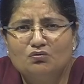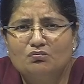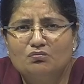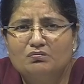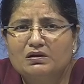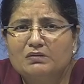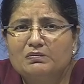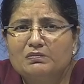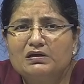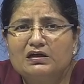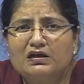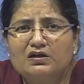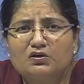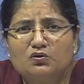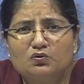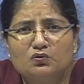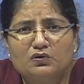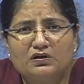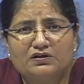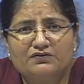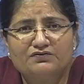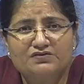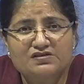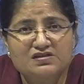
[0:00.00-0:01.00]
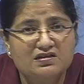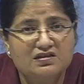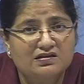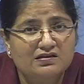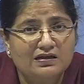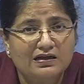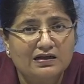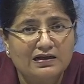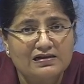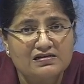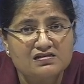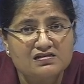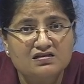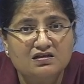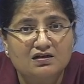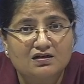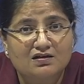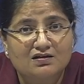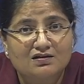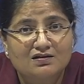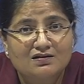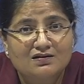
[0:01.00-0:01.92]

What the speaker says: Maybe I go and visit Alaska.